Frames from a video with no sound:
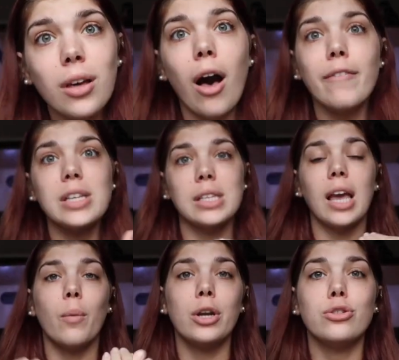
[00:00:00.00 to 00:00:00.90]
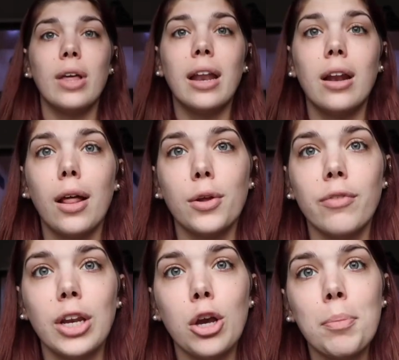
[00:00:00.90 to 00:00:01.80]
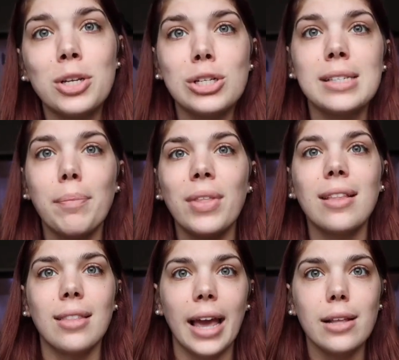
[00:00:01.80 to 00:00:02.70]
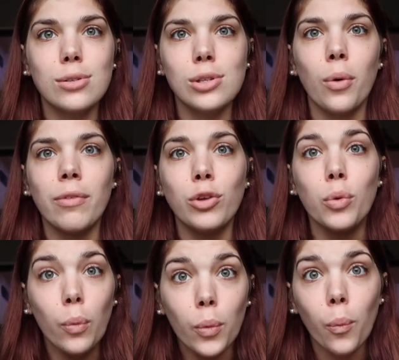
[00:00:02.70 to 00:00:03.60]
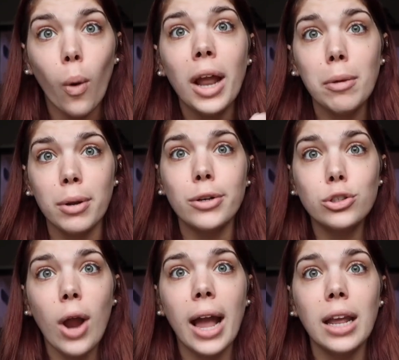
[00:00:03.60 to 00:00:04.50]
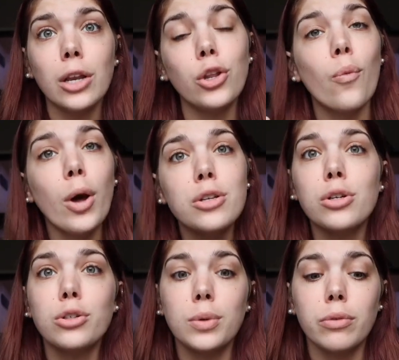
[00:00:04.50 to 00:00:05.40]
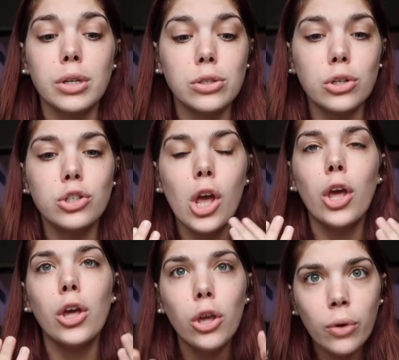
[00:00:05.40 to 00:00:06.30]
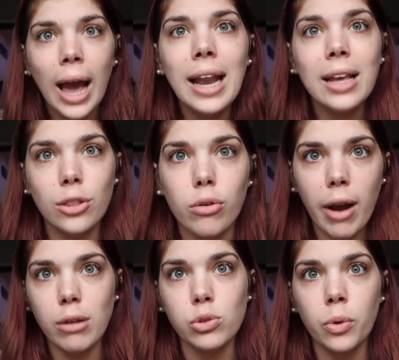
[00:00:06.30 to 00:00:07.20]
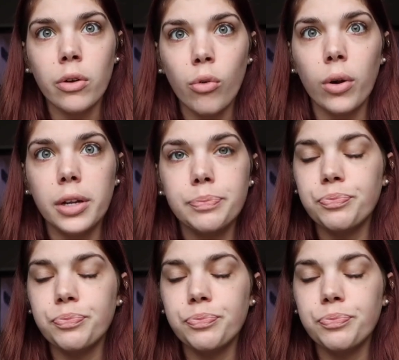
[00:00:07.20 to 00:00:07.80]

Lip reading: Obviously I wanna do that in another video, but just something light, so if you want a bearded dragon and you wanna start doing research, you kinda get the groundwork for it.